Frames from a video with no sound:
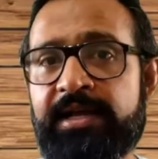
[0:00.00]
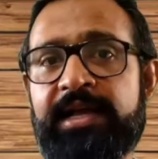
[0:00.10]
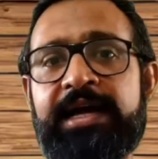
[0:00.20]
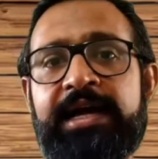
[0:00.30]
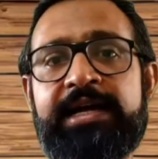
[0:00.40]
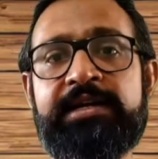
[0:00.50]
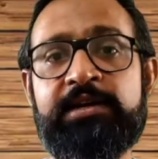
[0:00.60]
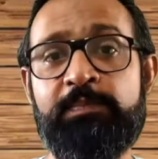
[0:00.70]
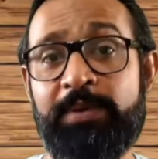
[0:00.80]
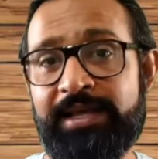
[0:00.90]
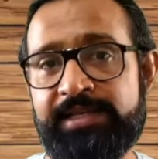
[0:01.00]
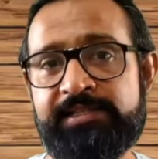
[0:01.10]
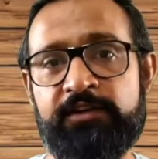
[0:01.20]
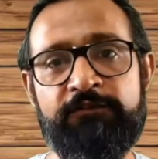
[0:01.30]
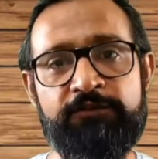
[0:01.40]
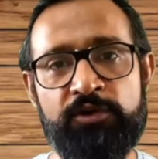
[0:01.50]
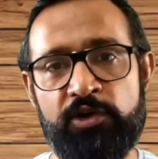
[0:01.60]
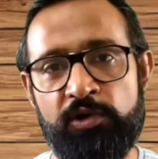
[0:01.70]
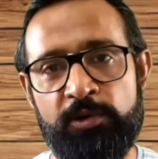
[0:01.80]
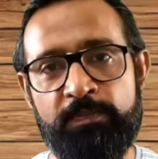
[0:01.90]
and replaced for
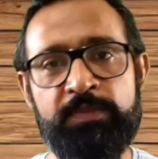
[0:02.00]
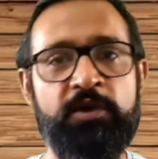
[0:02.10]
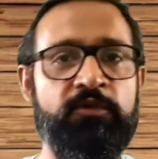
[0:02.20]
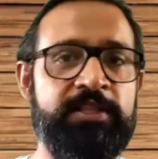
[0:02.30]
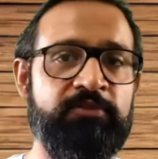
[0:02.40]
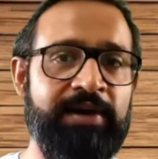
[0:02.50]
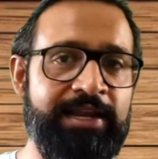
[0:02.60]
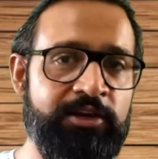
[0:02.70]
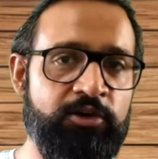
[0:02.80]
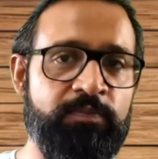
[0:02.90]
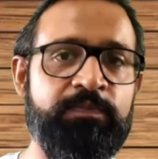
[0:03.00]
loop with while loop